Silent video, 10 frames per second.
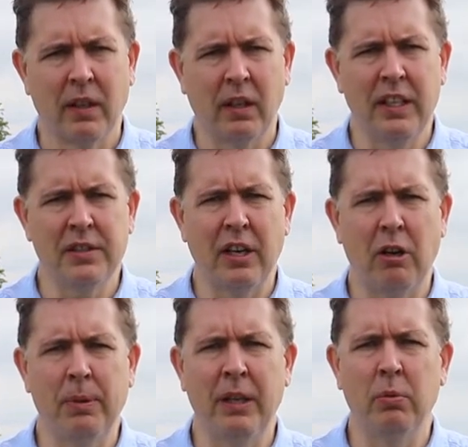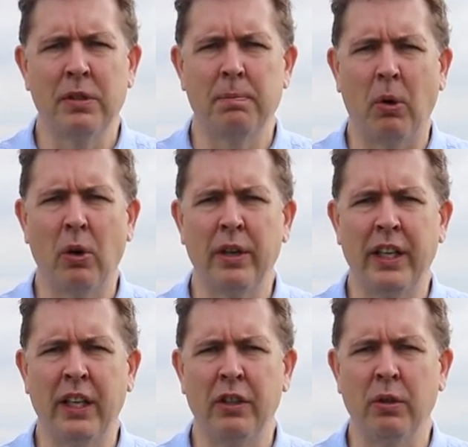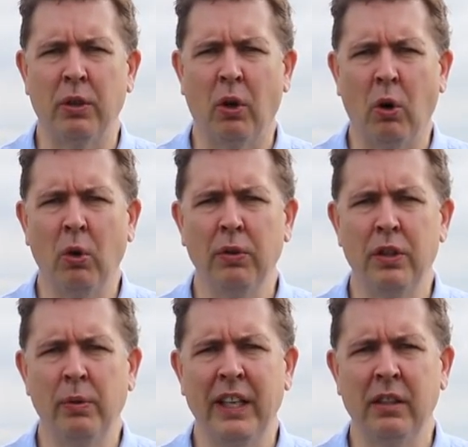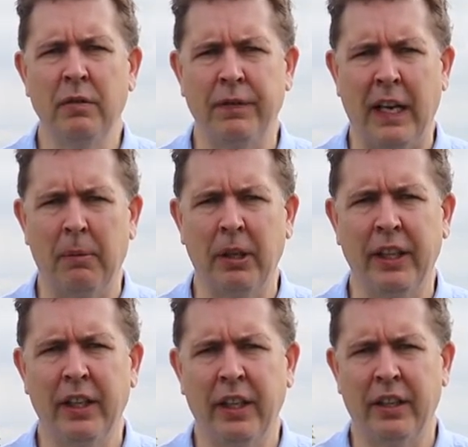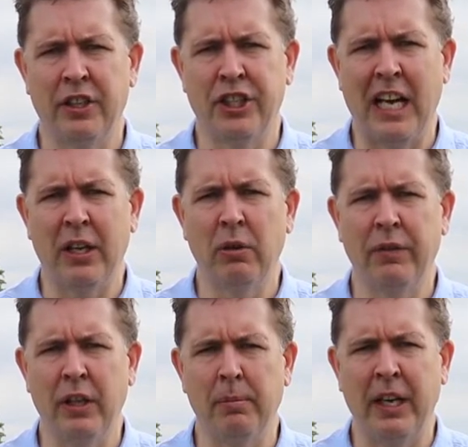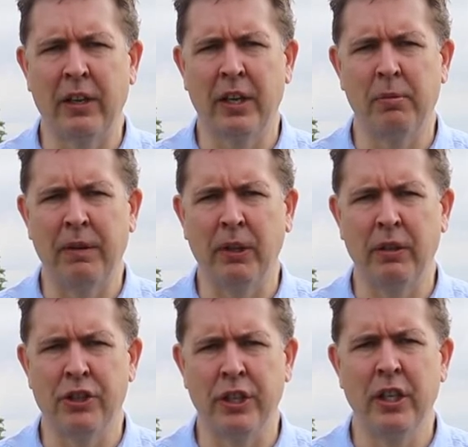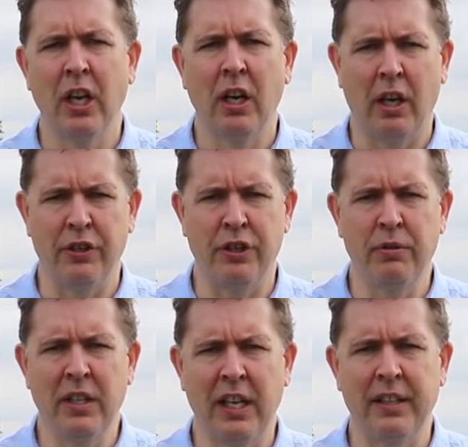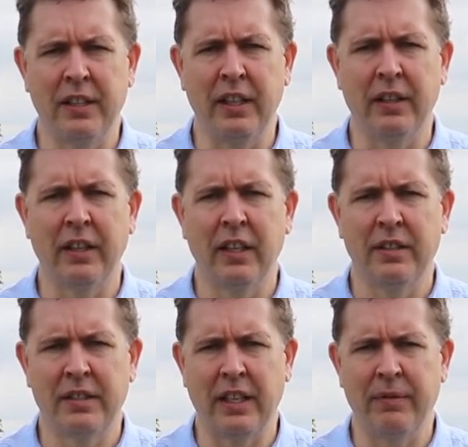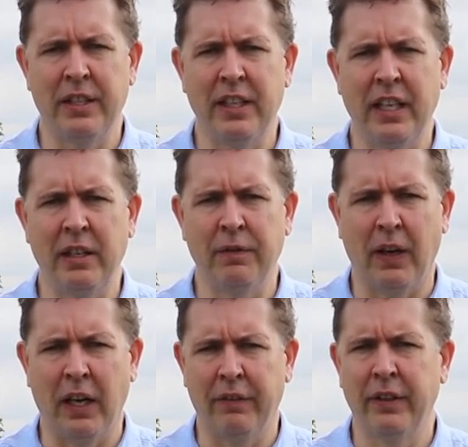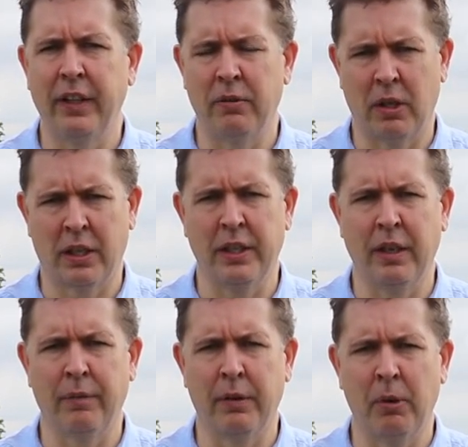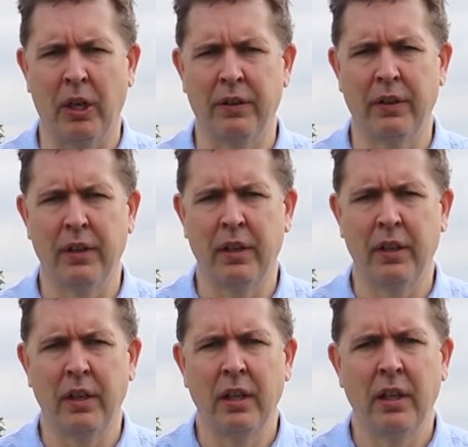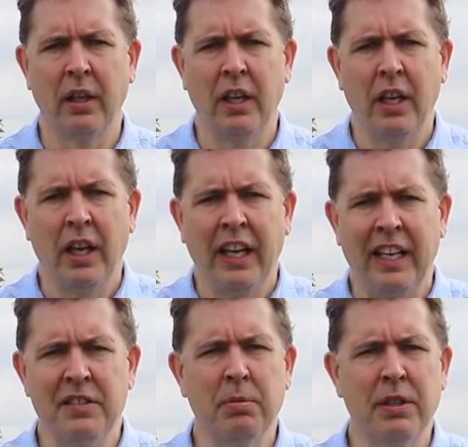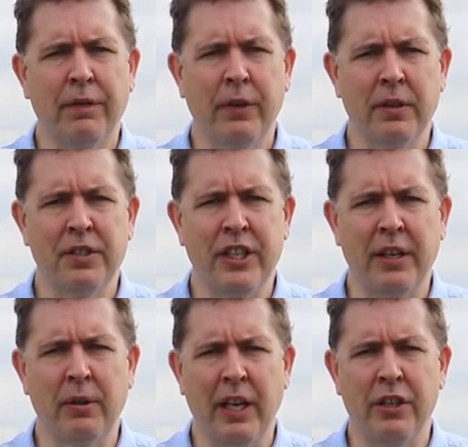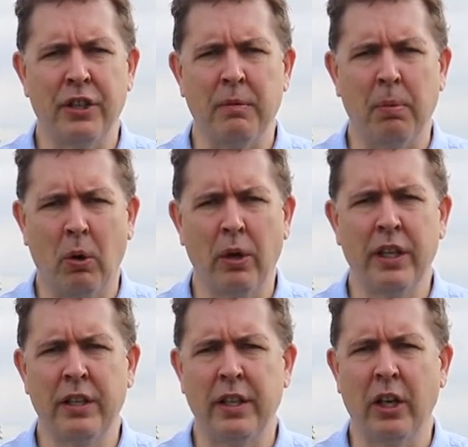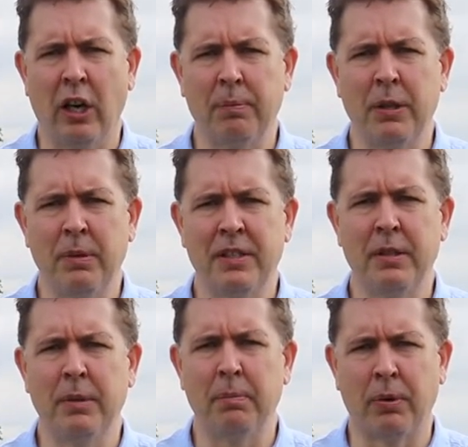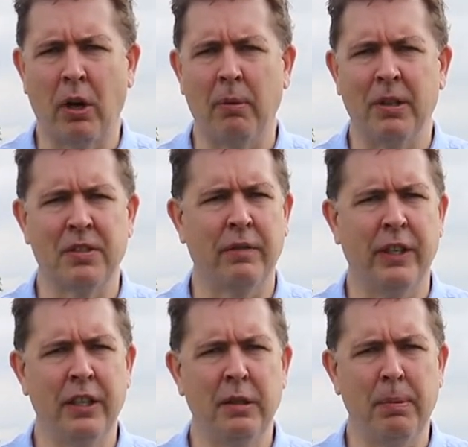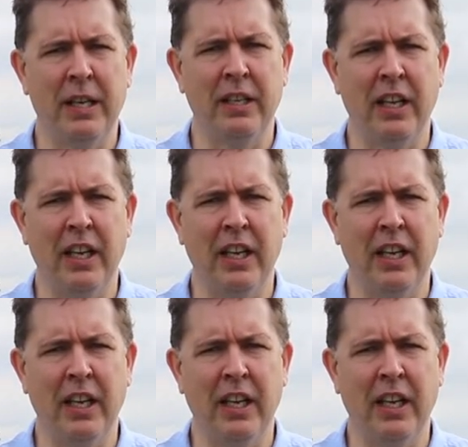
Leeser Allbee was born into an old New England family in the shadow of the American Revolution on June 19, 1785, in Rockingham, Vermont. His was the first generation born into the optimism and promise of an independent